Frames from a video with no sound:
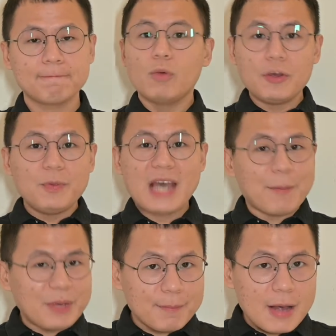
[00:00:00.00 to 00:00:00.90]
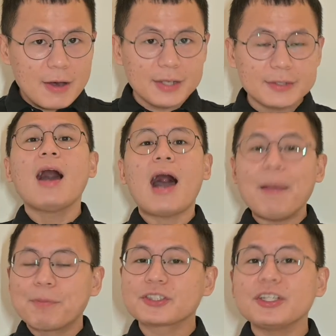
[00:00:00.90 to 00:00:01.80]
Will you be happy about it?
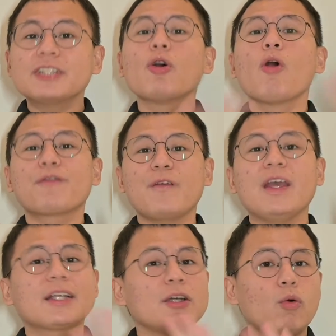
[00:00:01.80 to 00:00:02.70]
I personally don't think